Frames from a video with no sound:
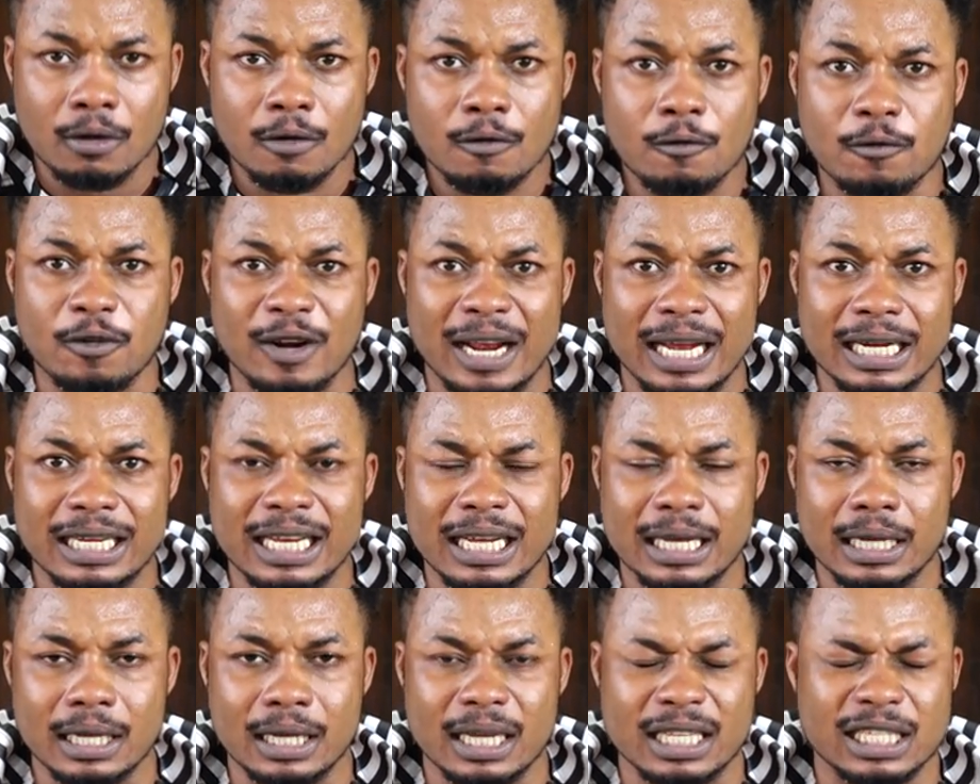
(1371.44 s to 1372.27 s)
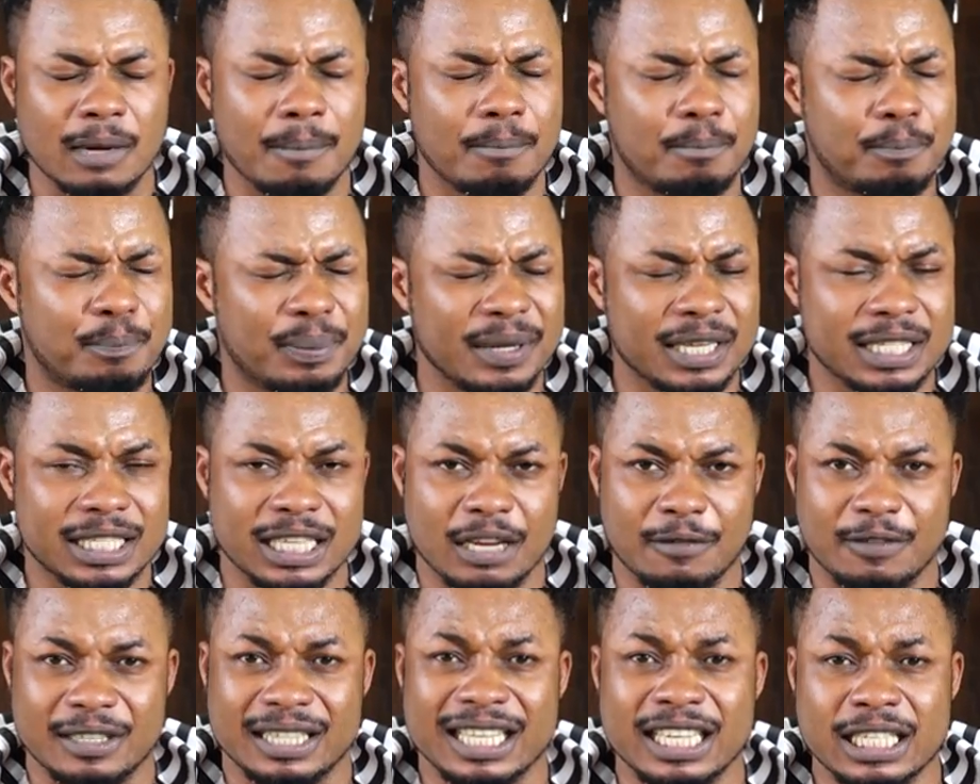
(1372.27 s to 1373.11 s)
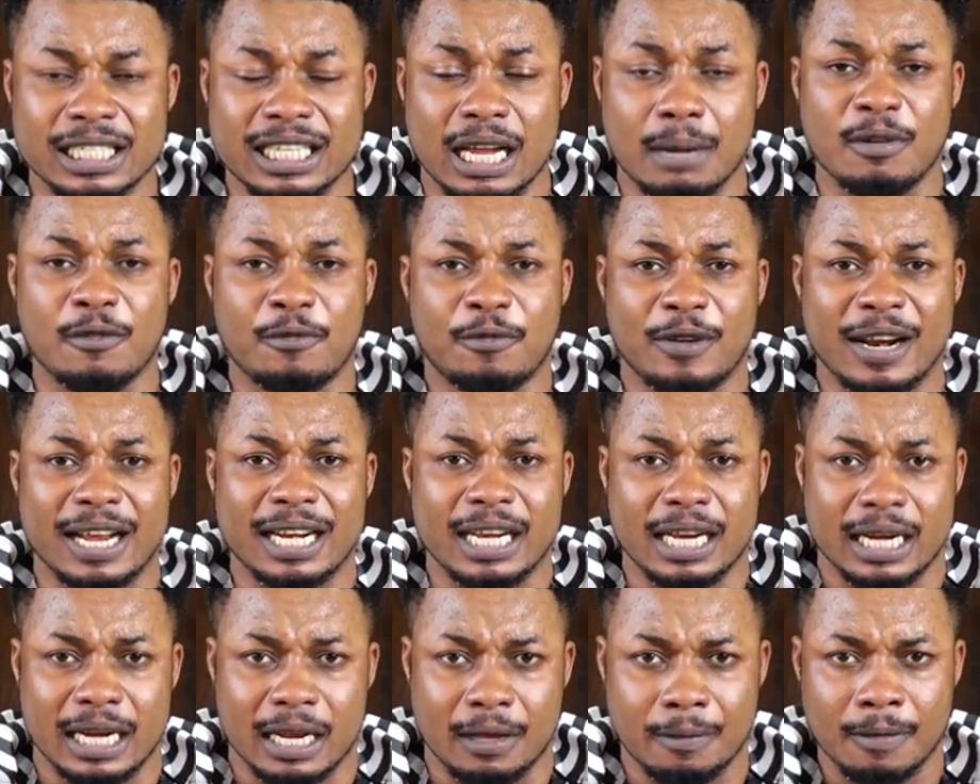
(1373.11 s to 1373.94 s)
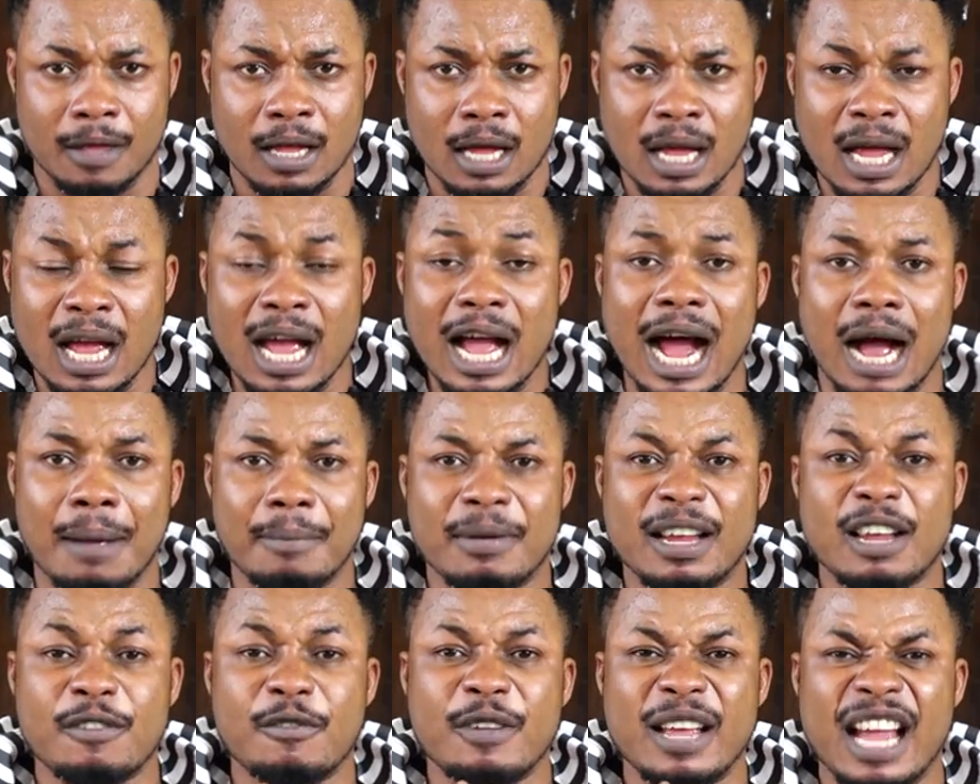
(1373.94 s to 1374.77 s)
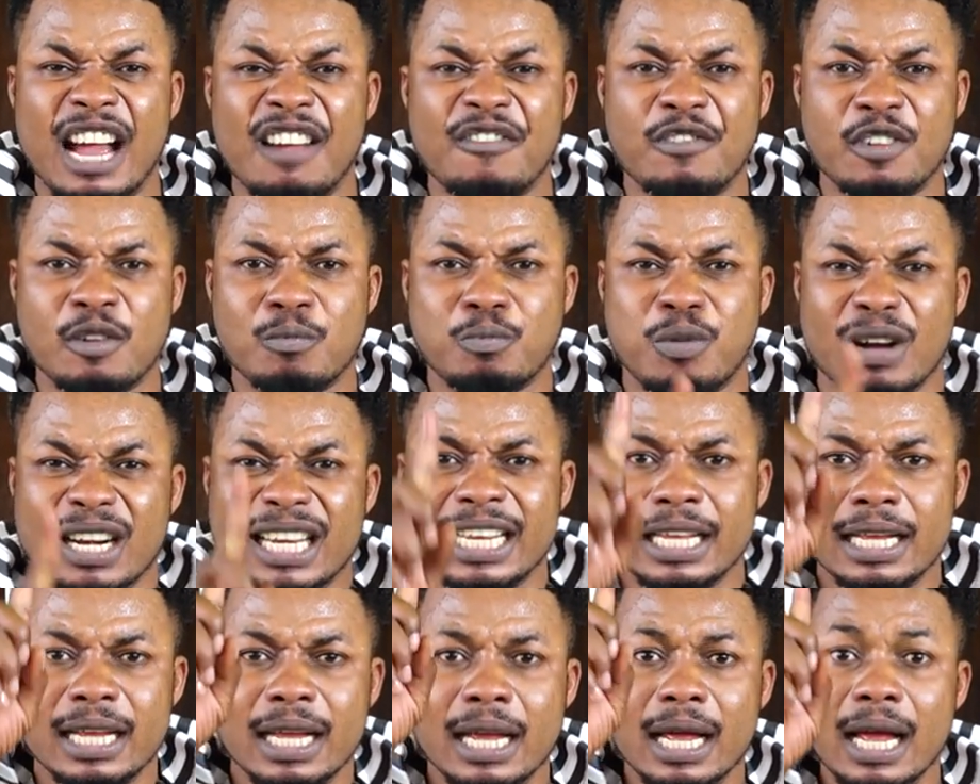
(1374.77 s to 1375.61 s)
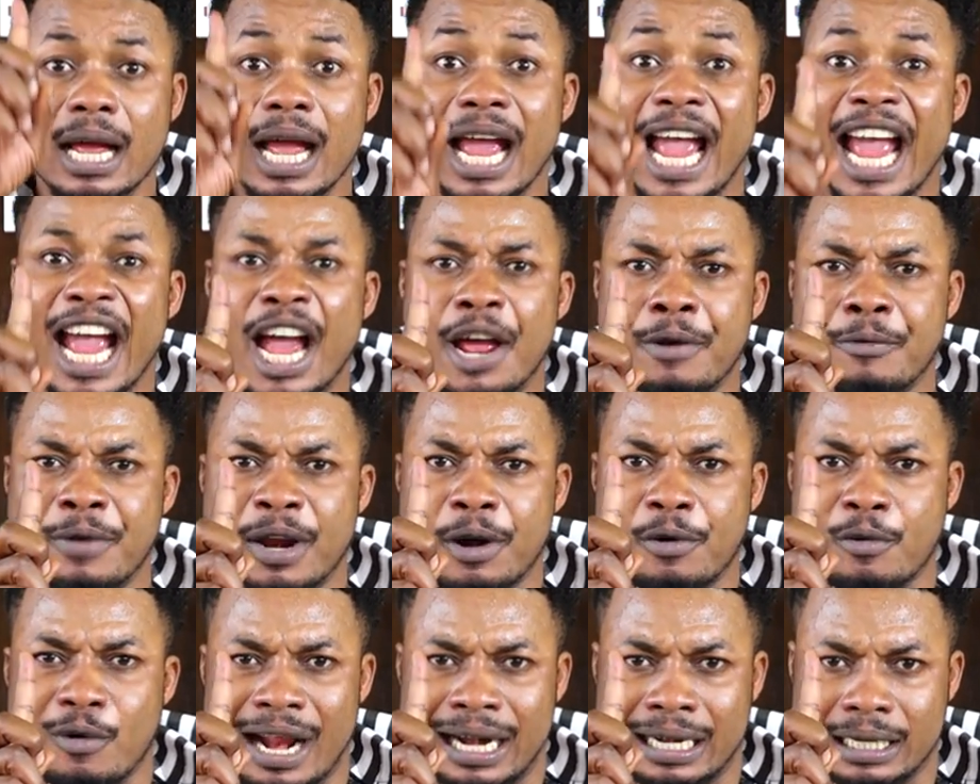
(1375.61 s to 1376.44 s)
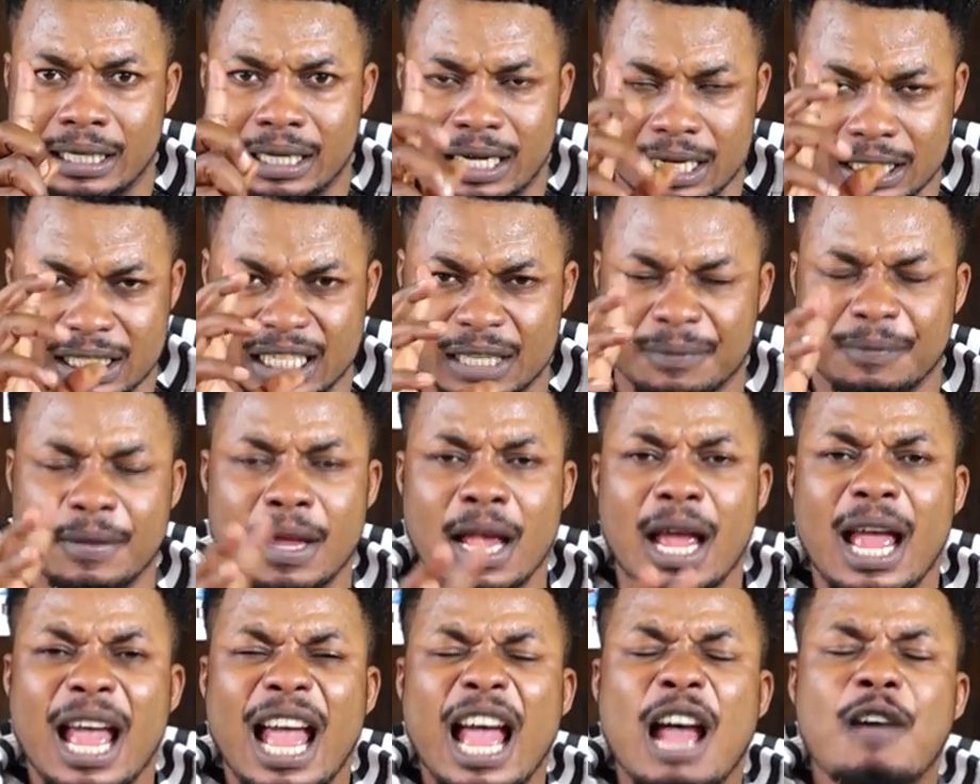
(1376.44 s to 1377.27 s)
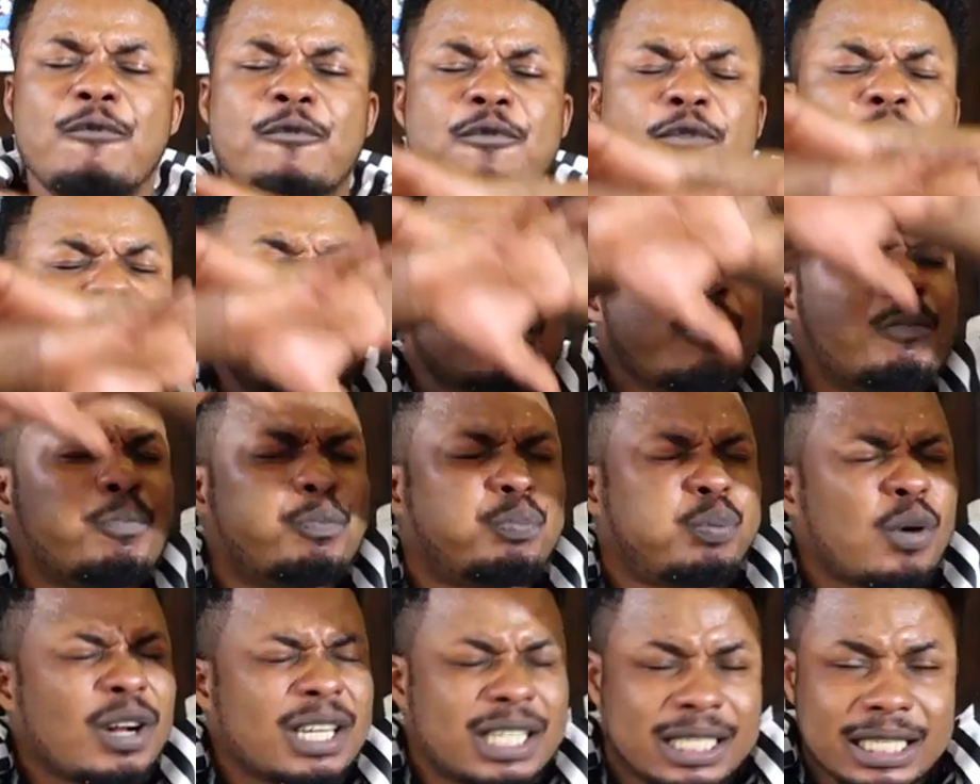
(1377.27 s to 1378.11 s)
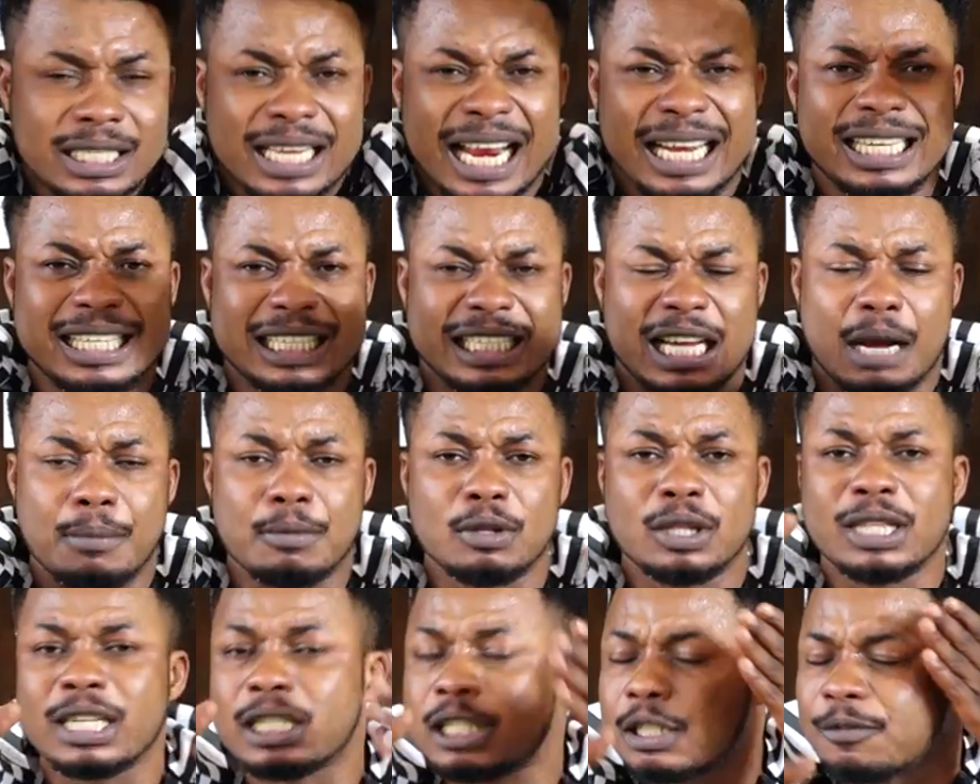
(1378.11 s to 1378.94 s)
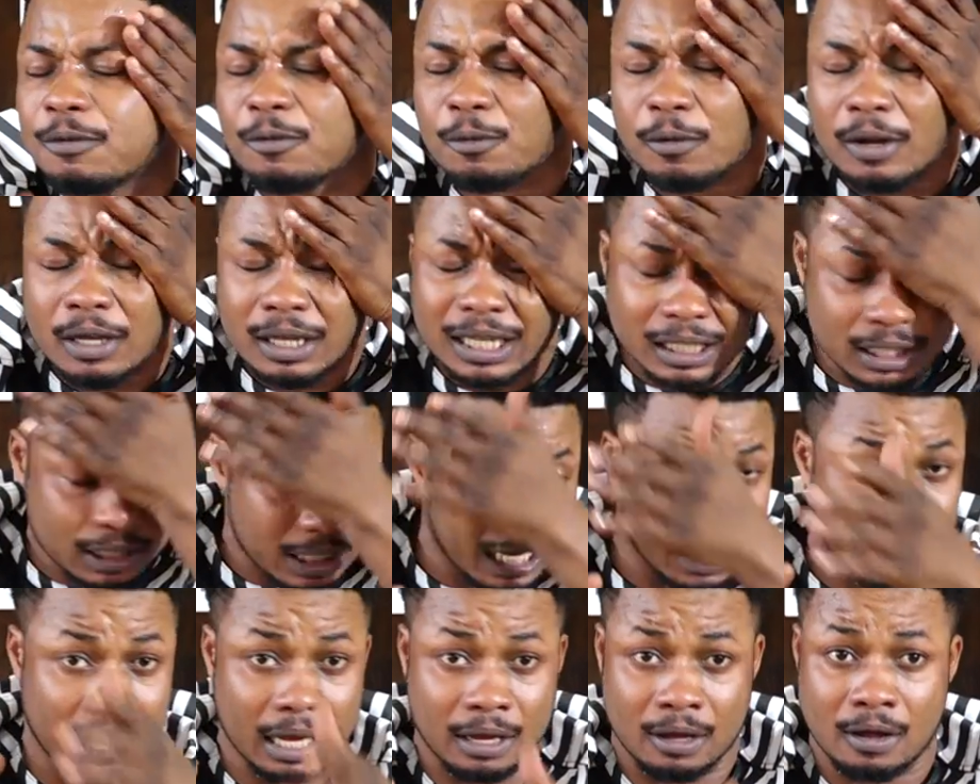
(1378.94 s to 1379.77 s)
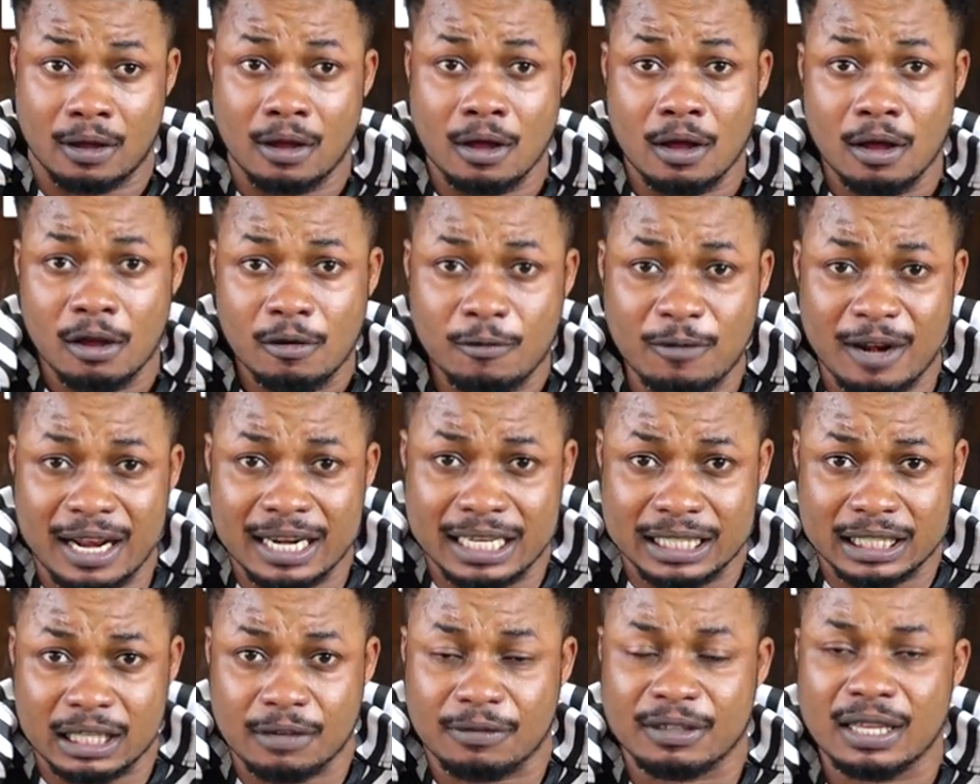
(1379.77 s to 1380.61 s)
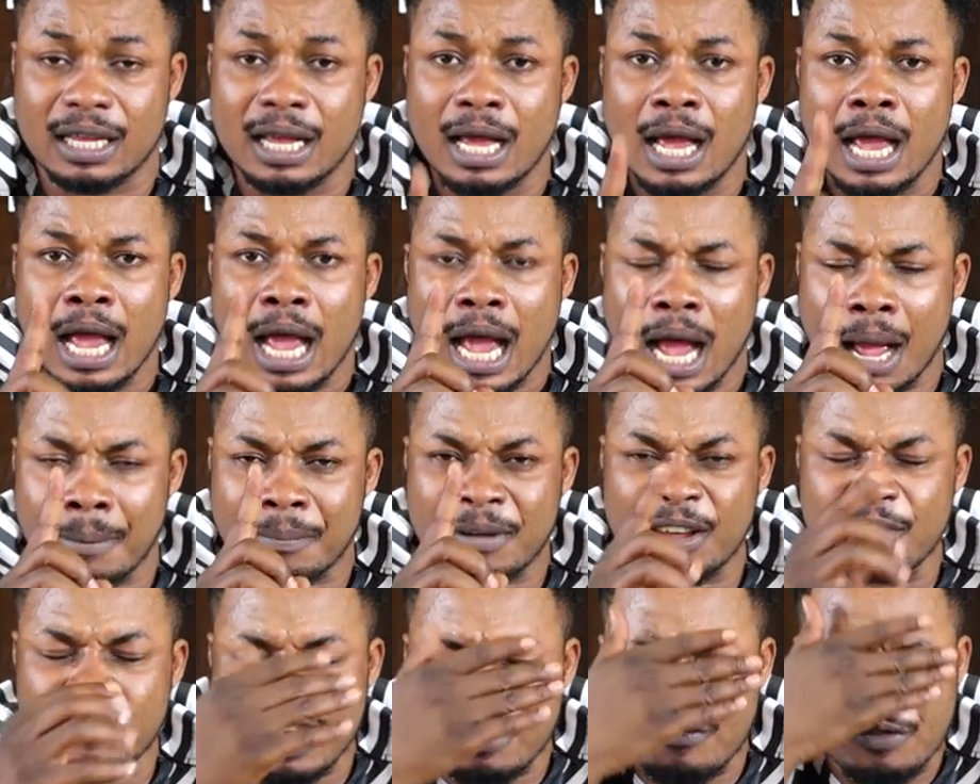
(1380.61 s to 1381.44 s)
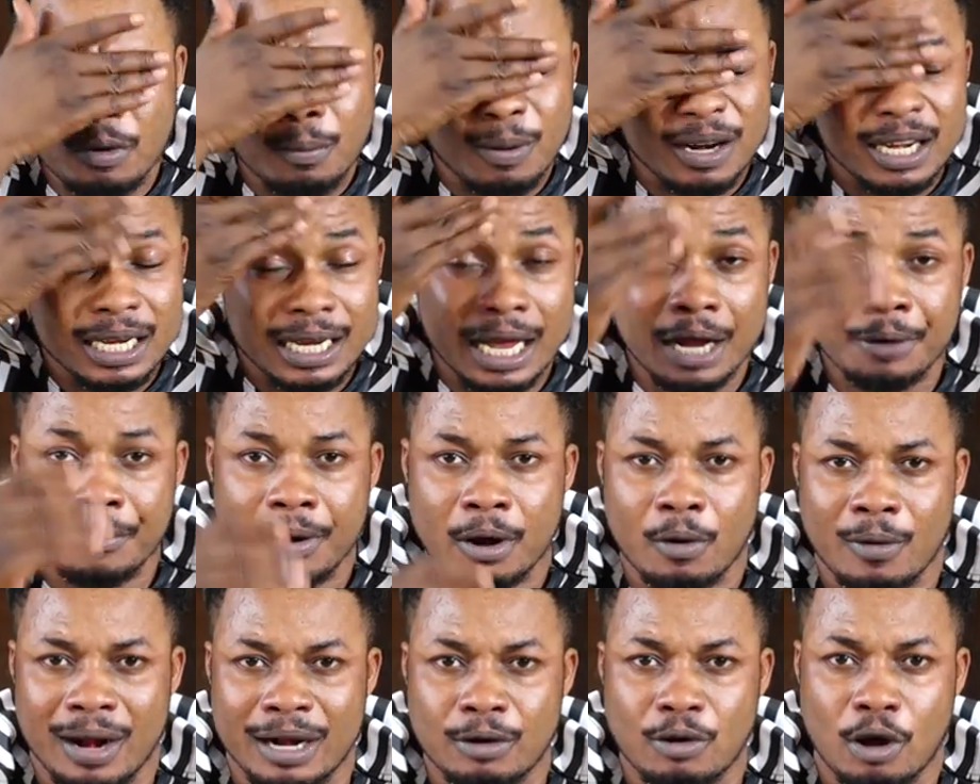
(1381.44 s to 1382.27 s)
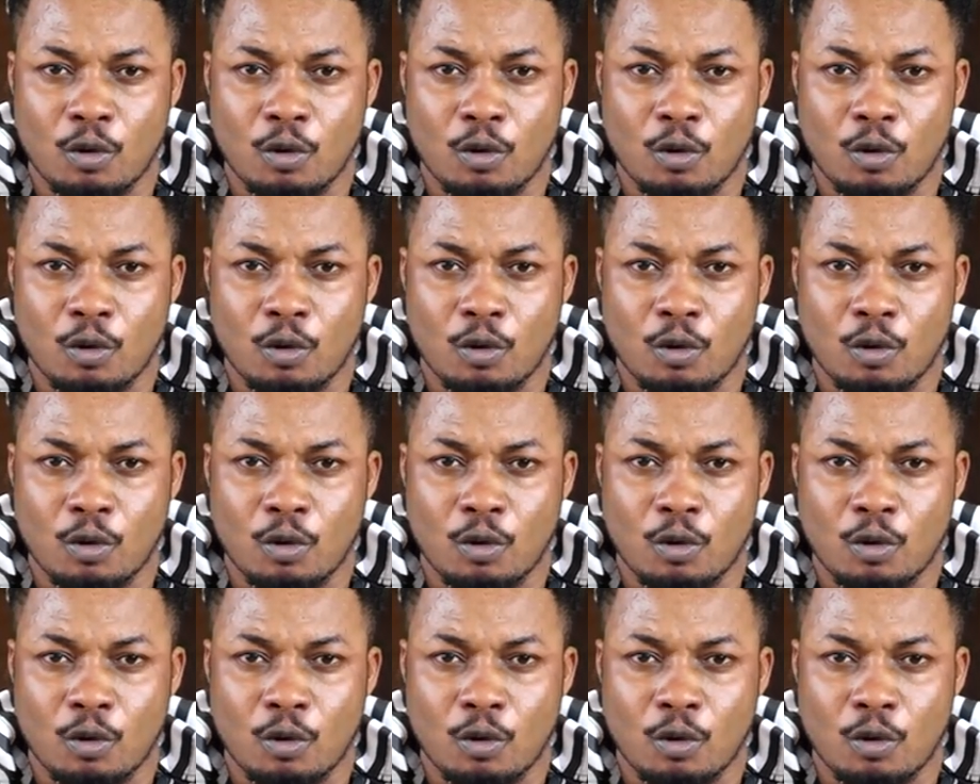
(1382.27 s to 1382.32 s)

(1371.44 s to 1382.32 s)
Friday is a big service. This coming Friday, ne, I'm giving everybody 100 rand. Listen, everybody that is coming this Friday service, I'm giving everybody 100 rand.